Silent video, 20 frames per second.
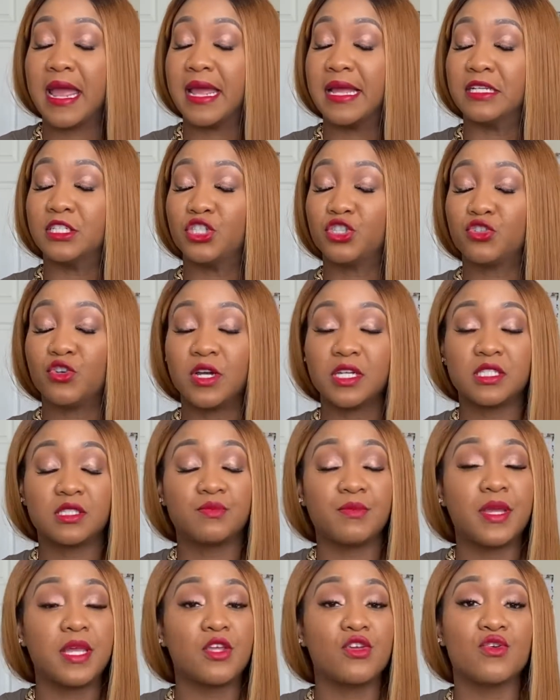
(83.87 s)
And trust
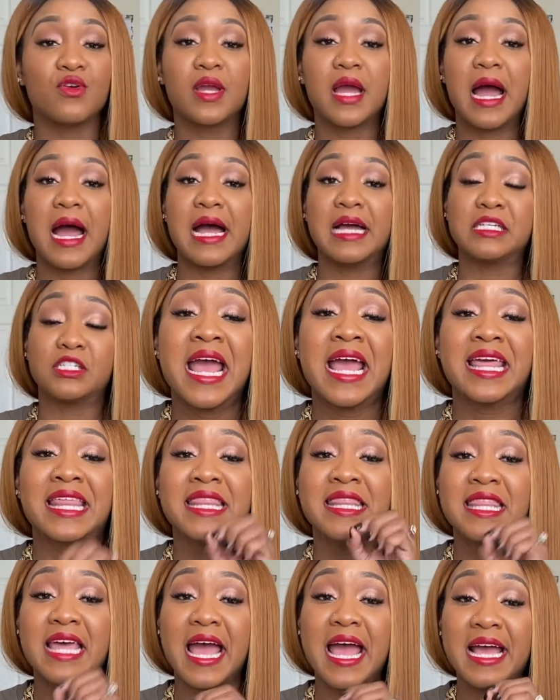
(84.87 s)
me, you guys,
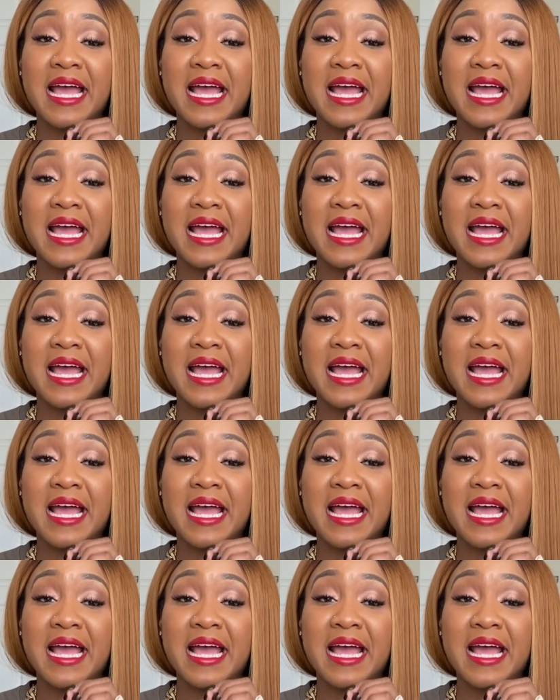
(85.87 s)
that